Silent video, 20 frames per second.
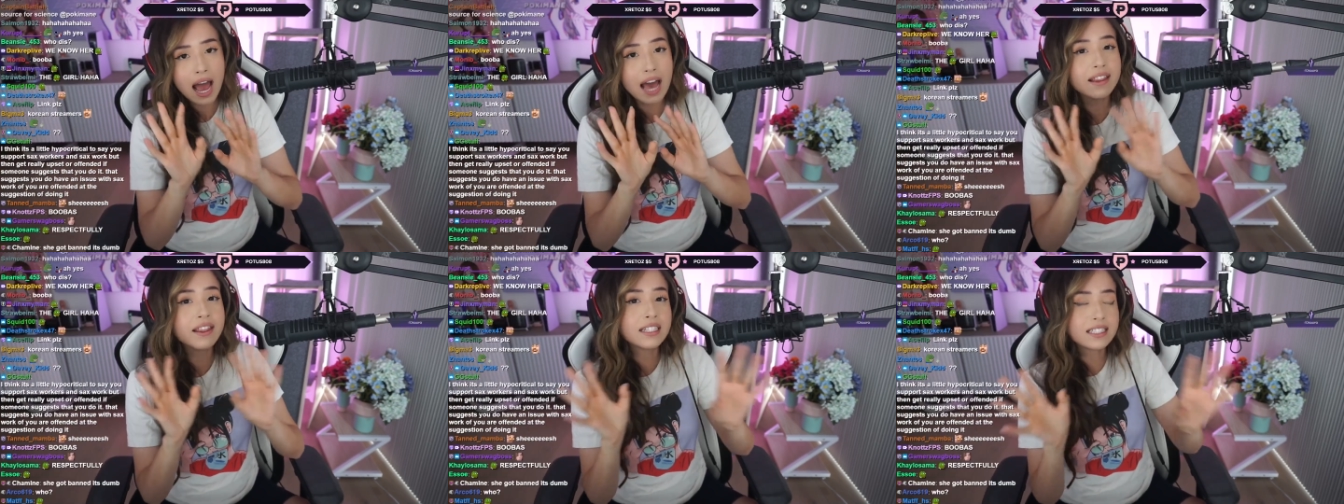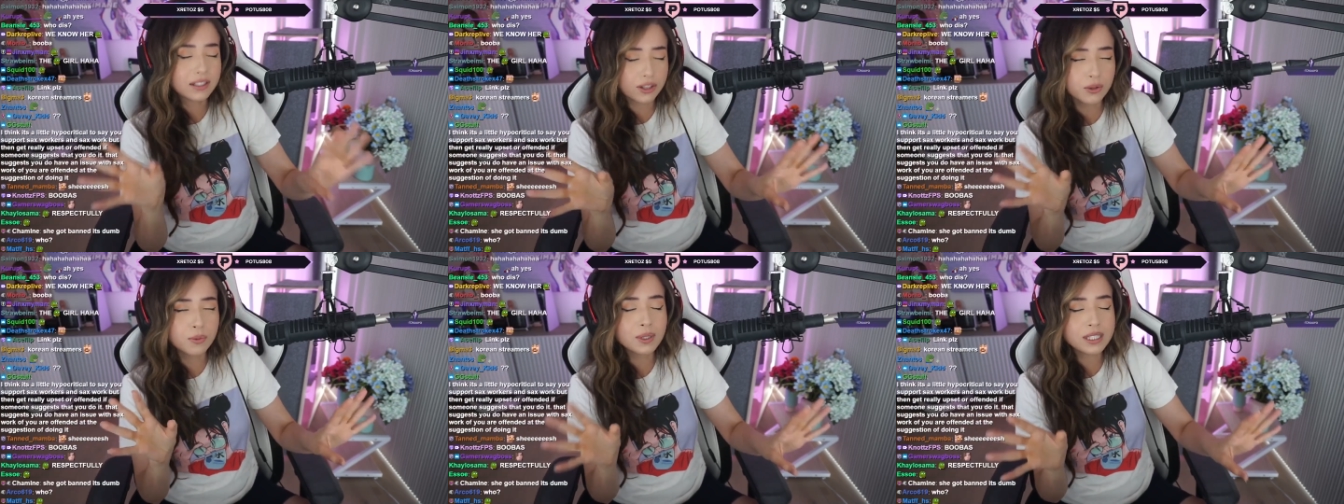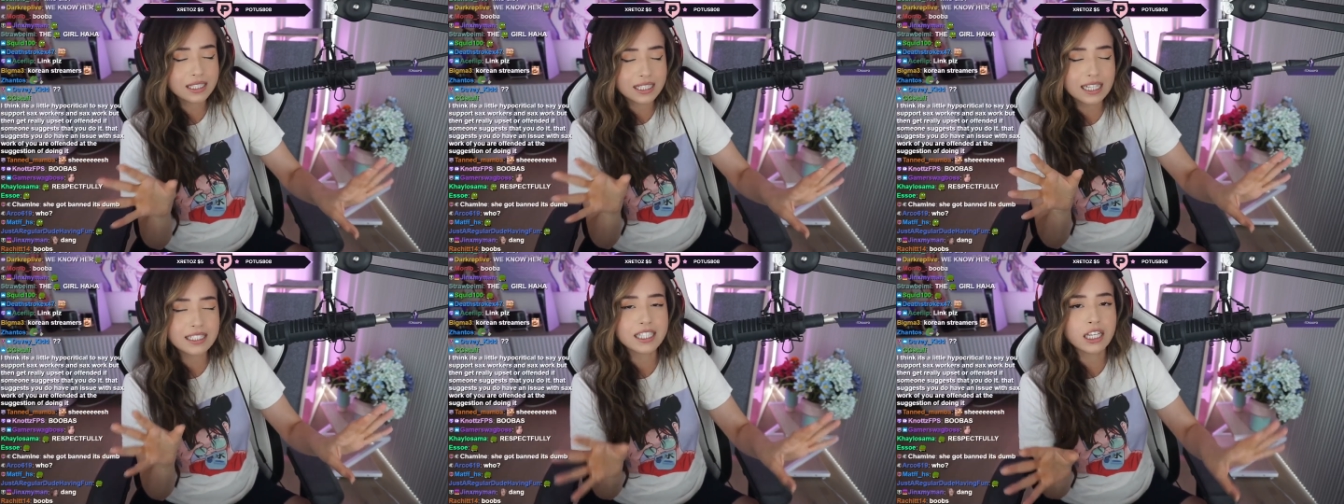And the
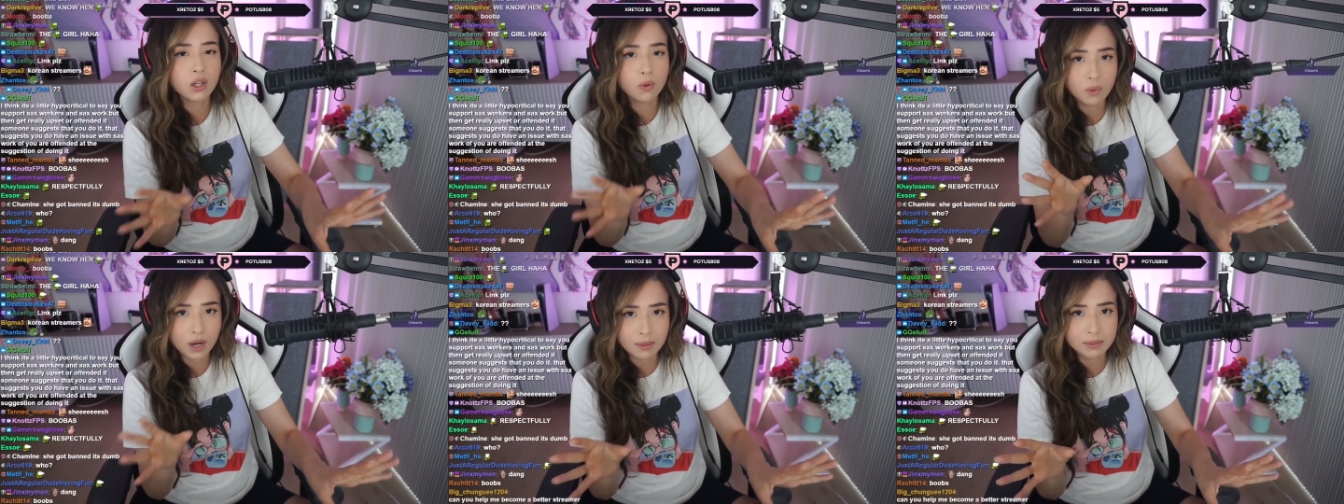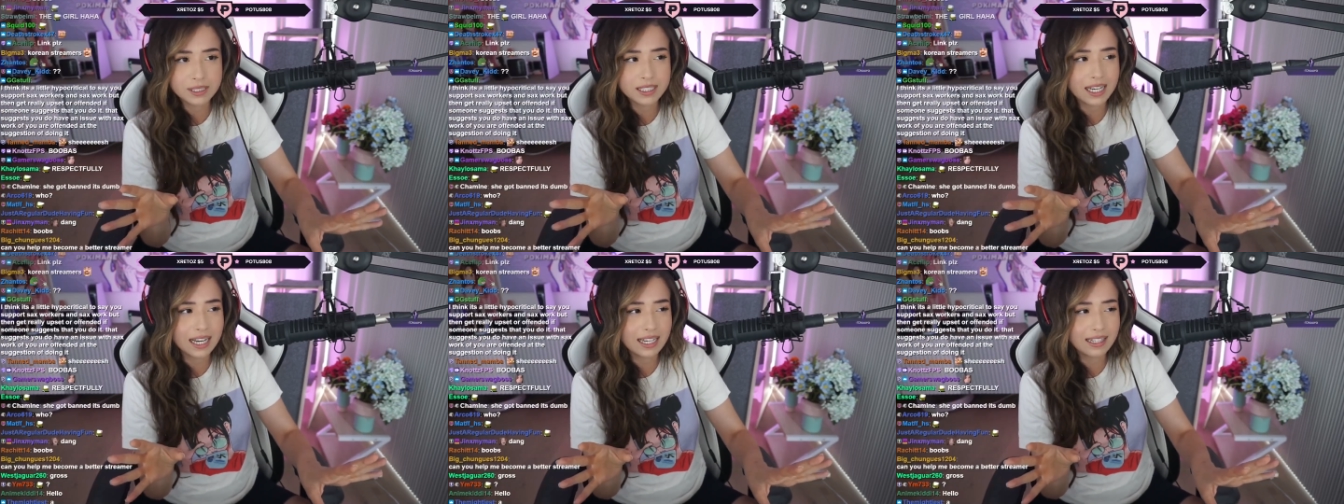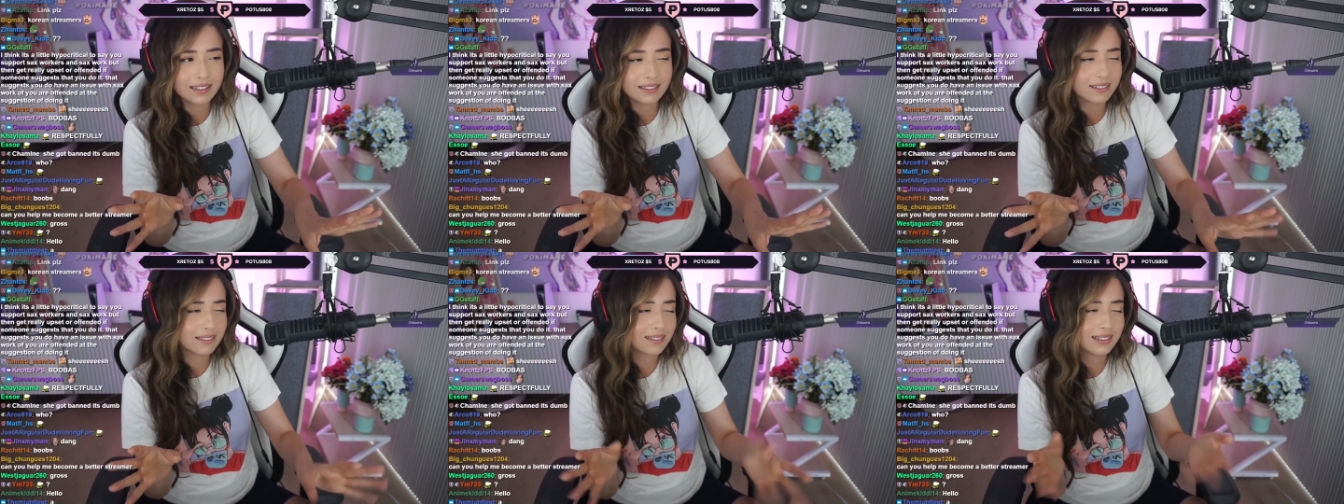reason I say the
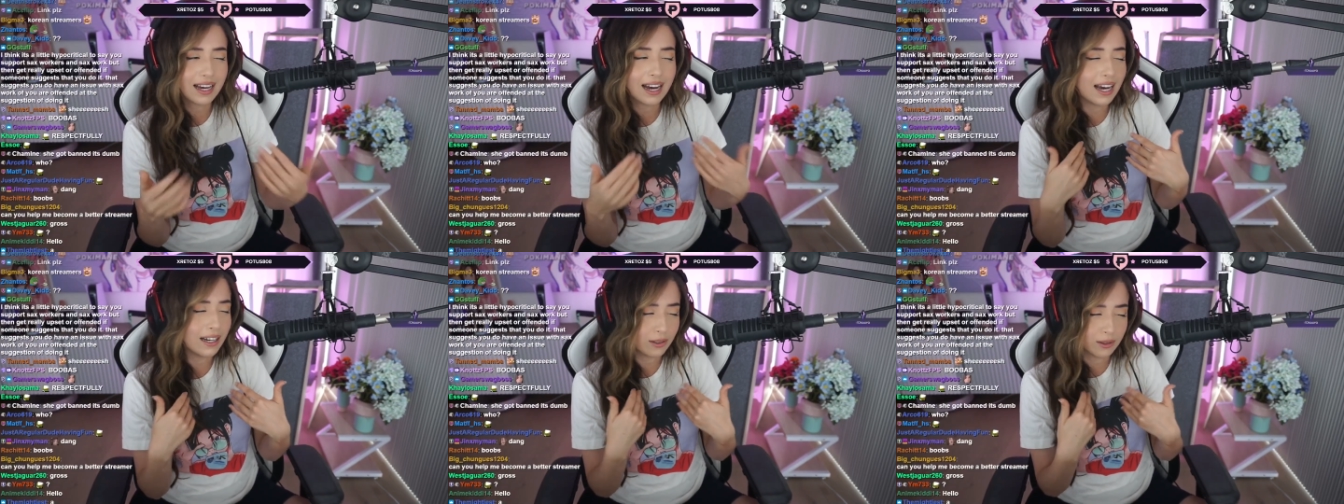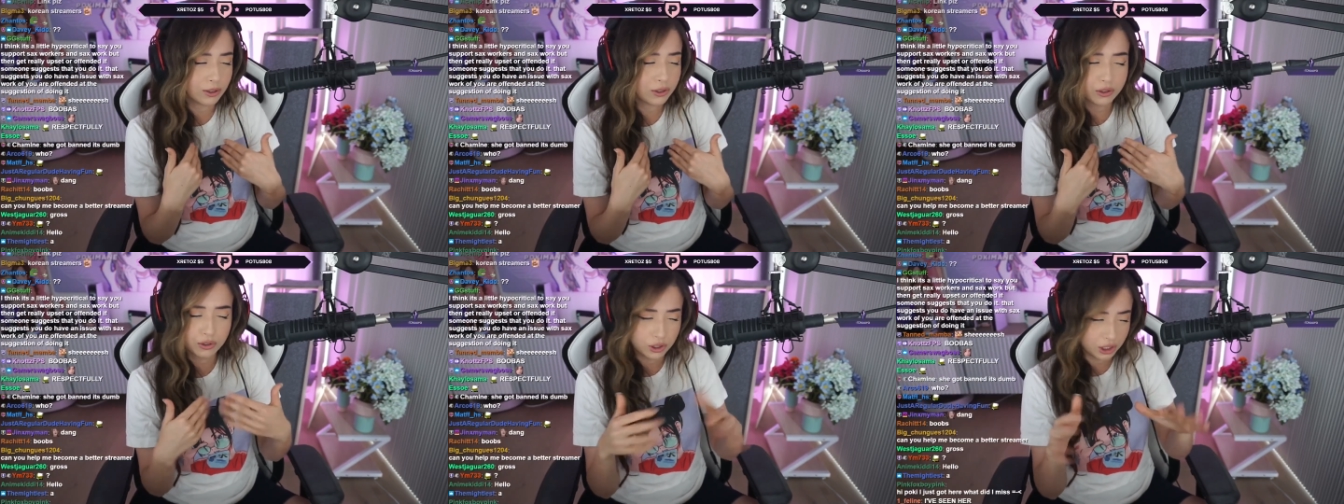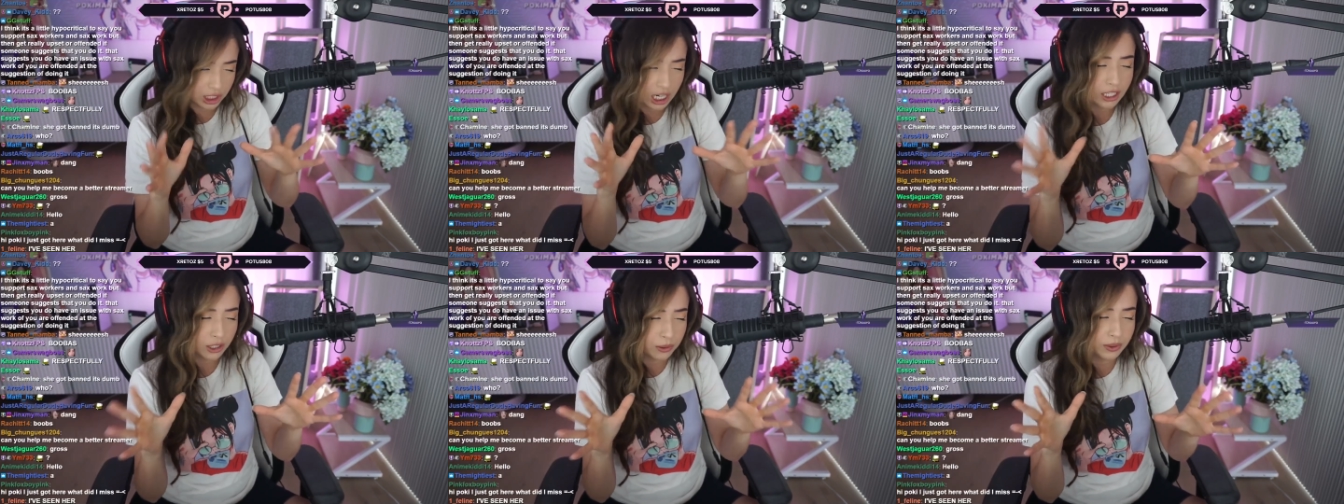website, I don't
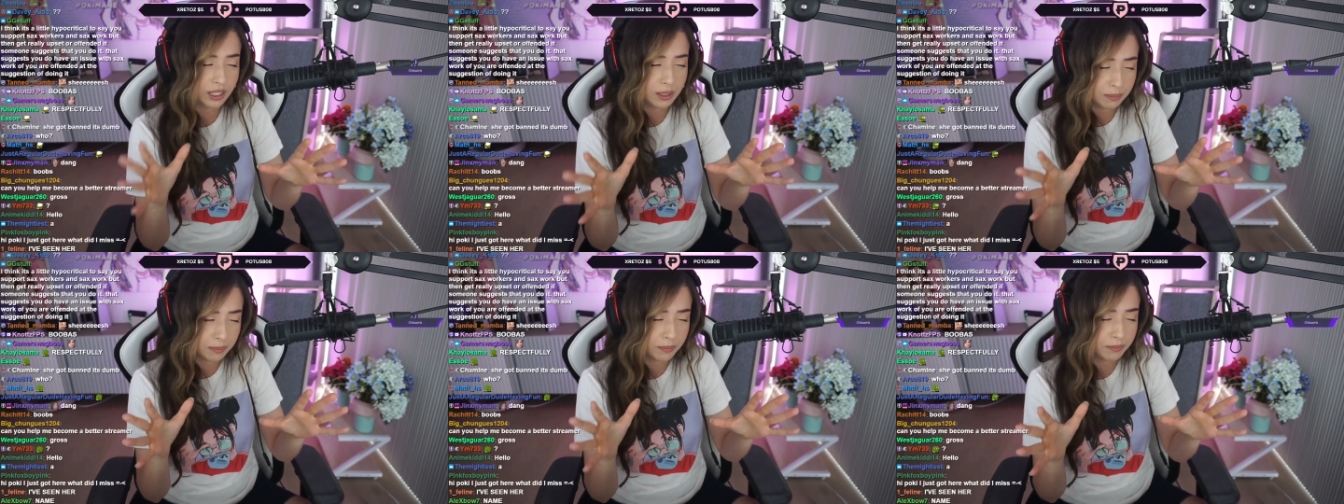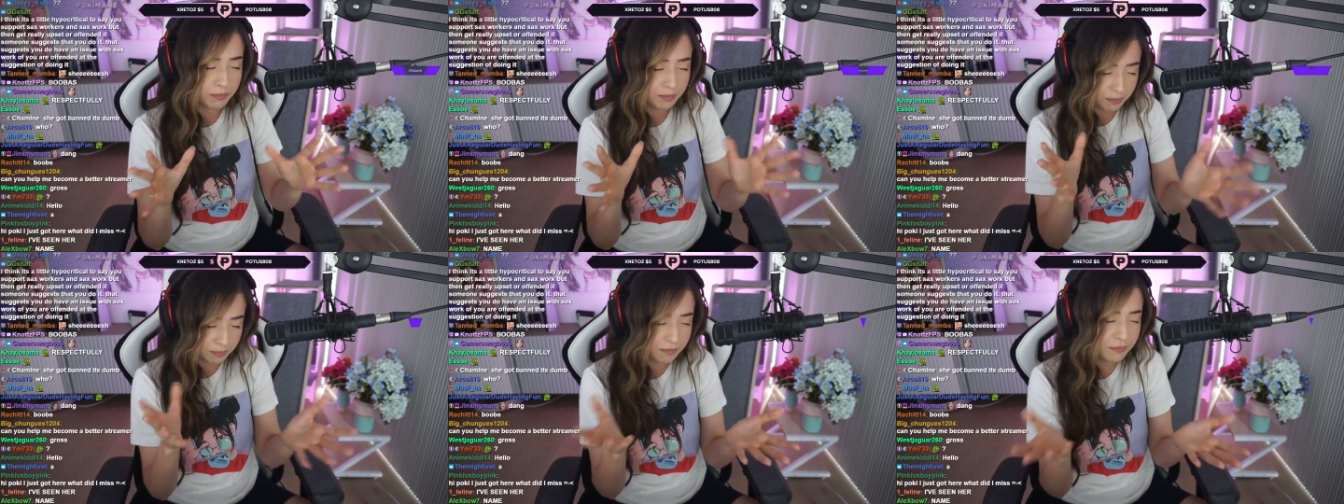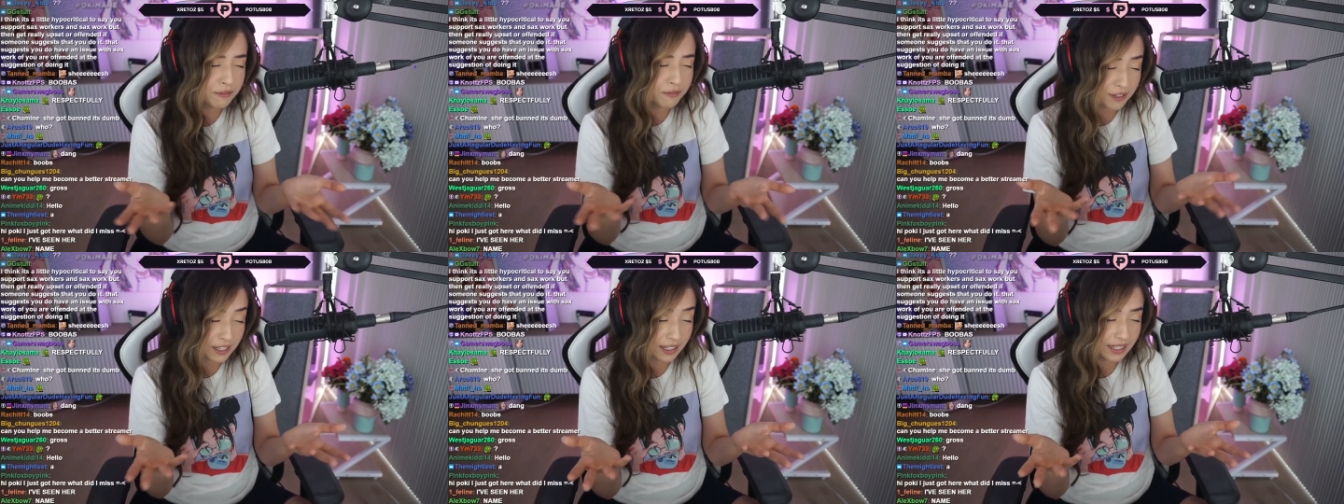genuinely
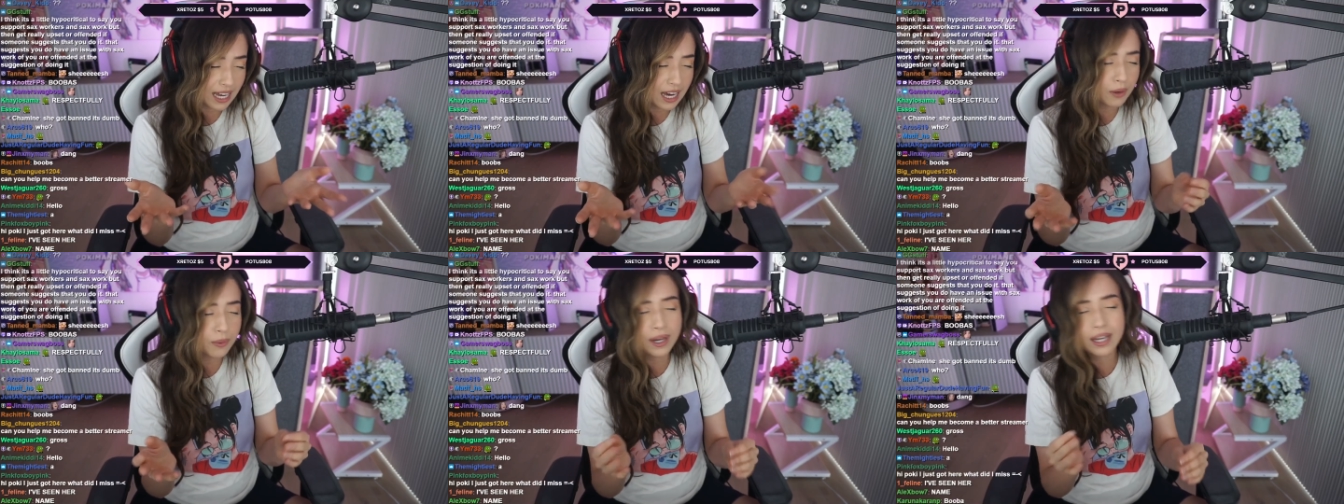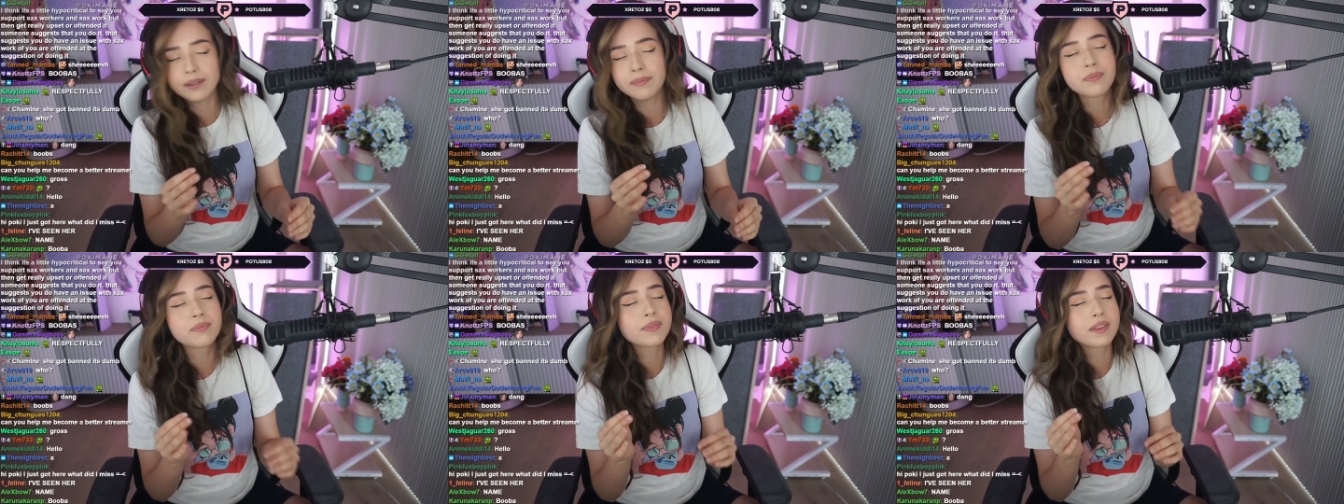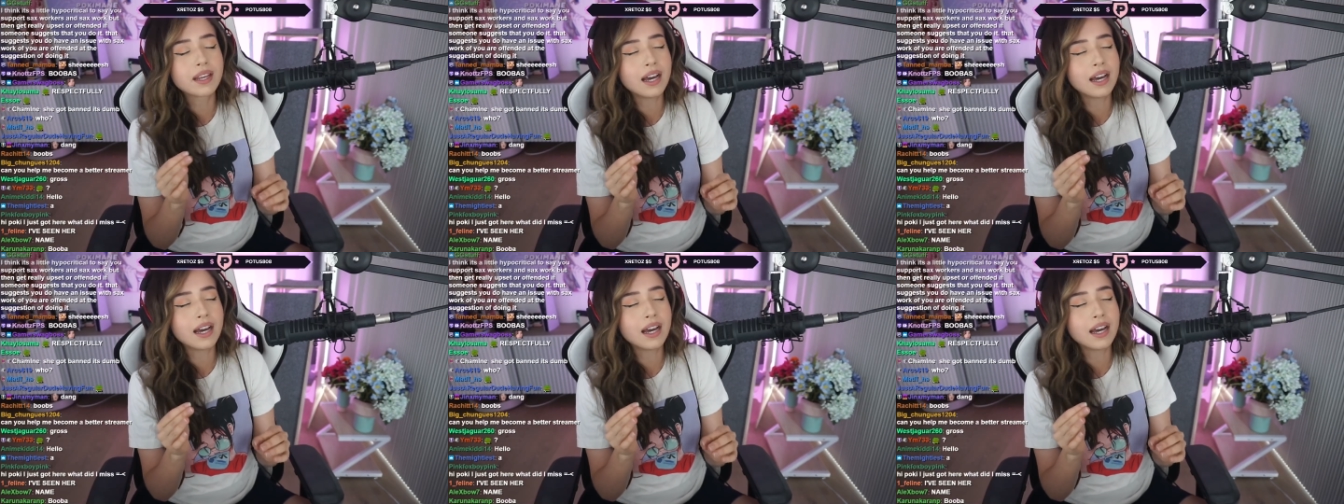feel that way.